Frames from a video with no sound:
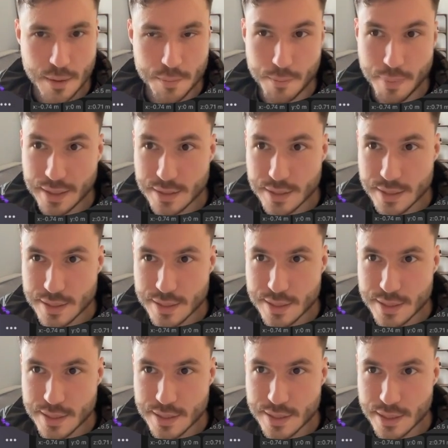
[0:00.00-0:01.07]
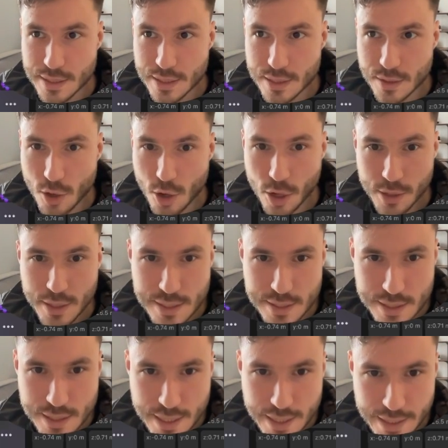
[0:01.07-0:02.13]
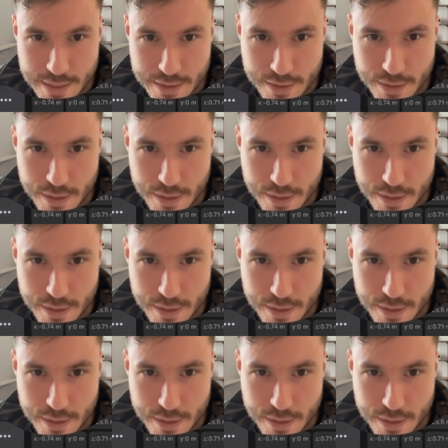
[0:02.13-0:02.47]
but still, honestly,